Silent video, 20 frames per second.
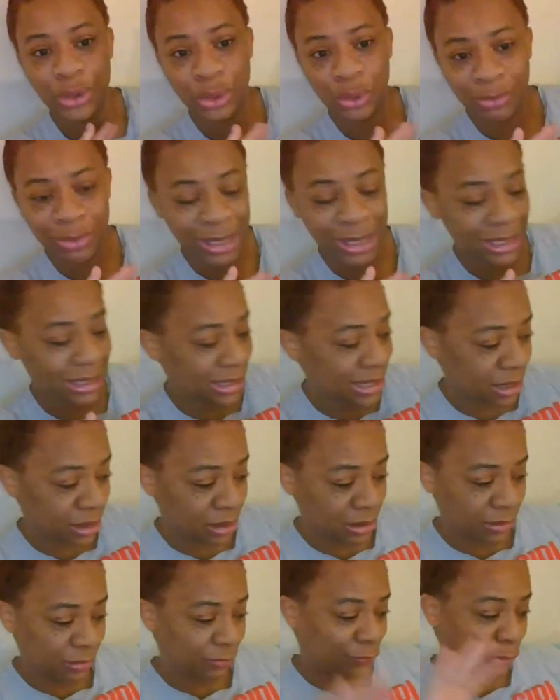you've been
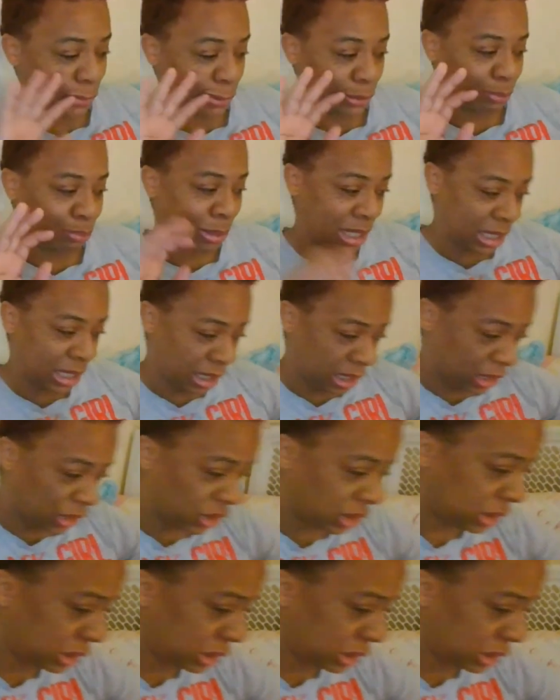settling for a page